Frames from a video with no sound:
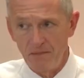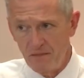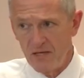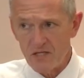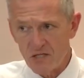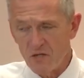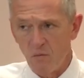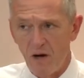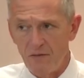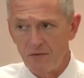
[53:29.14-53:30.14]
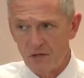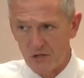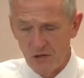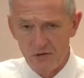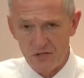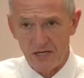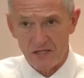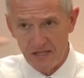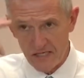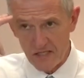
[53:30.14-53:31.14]
This is what the truth
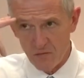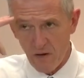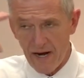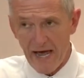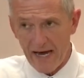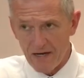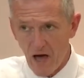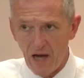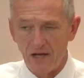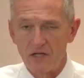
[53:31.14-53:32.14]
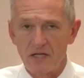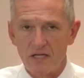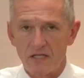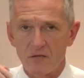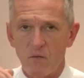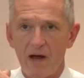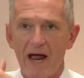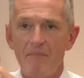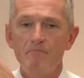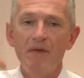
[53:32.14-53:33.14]
says. This is what I acknowledge. This is what
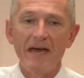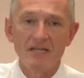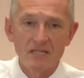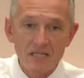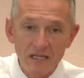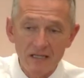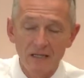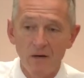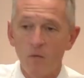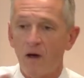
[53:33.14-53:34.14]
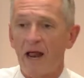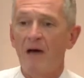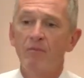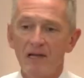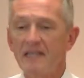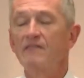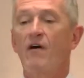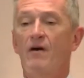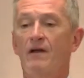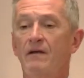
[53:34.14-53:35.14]
I base what I believe
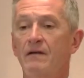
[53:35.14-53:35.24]
on.